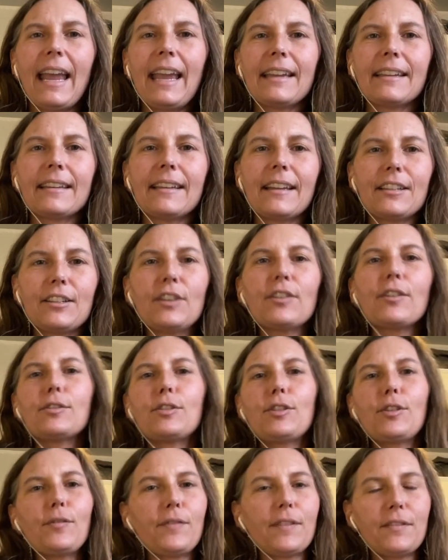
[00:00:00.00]
And,
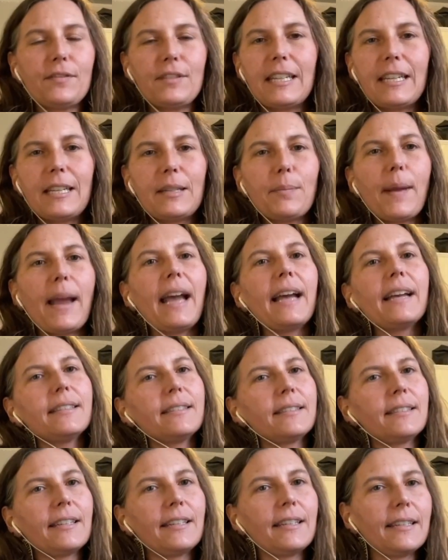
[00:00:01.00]
215
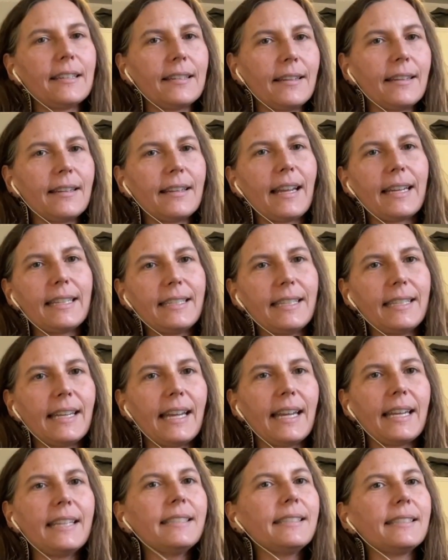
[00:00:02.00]
passed in
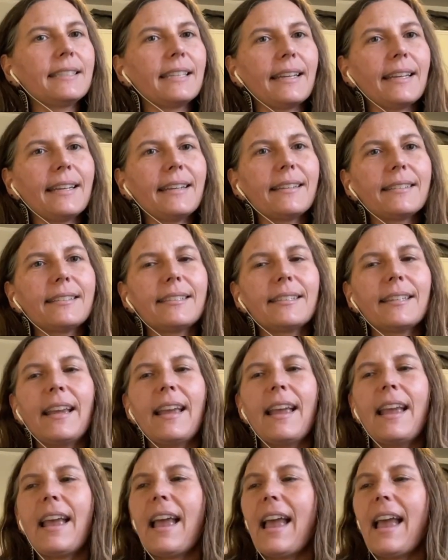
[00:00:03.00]
1996.